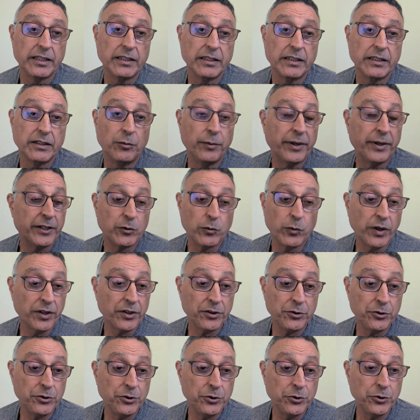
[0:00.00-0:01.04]
no matter what you
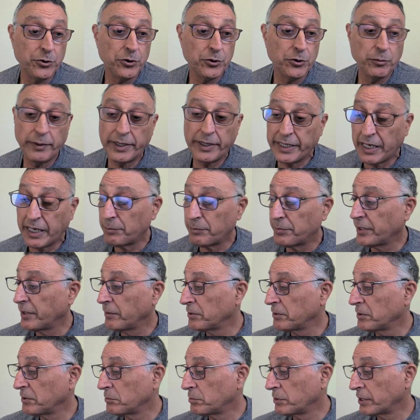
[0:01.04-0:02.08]
do, you may not be able
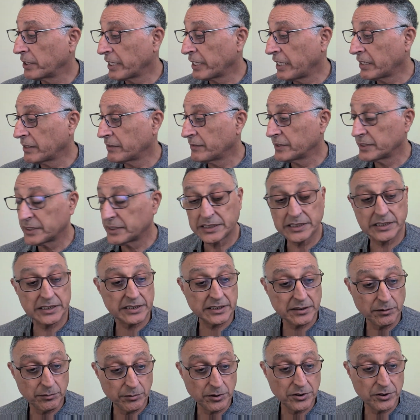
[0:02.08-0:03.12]
to break out of it. This is
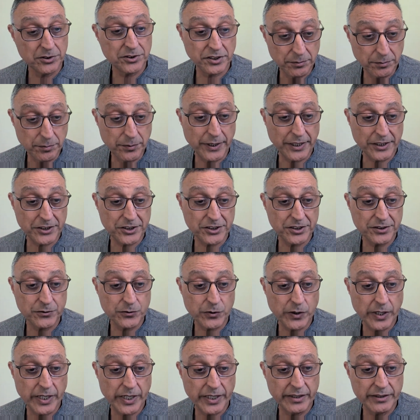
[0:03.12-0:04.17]
similar to depression,
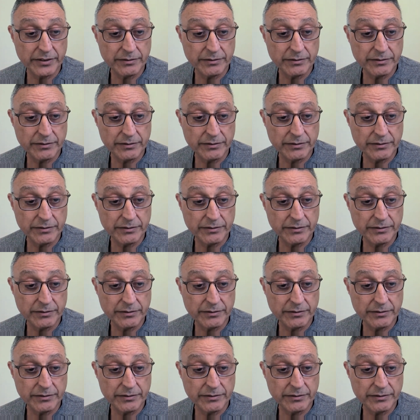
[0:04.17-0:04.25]
right?